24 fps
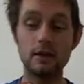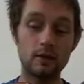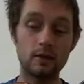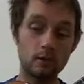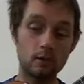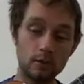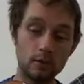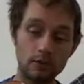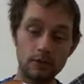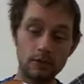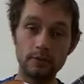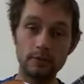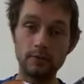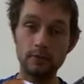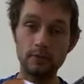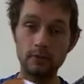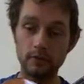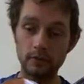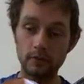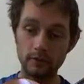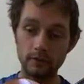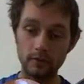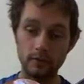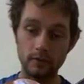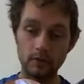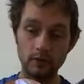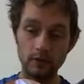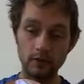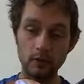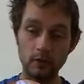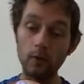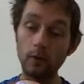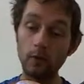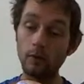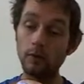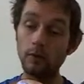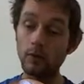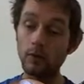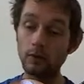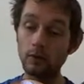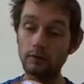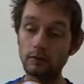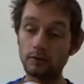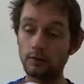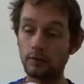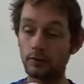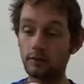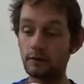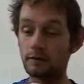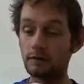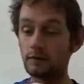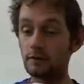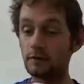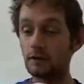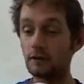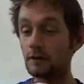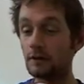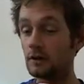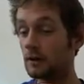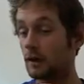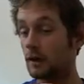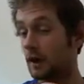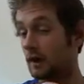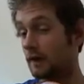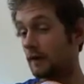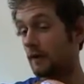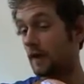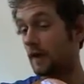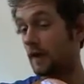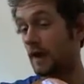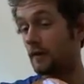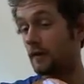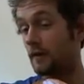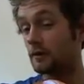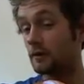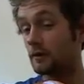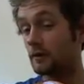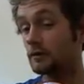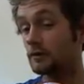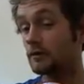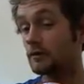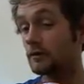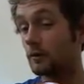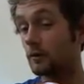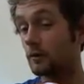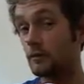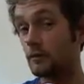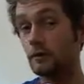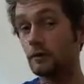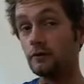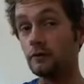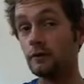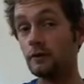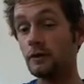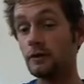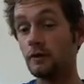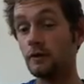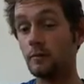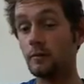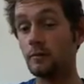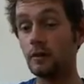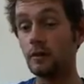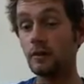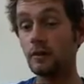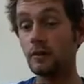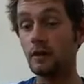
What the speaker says: with the whole notes for the C and the half notes for the G and the B.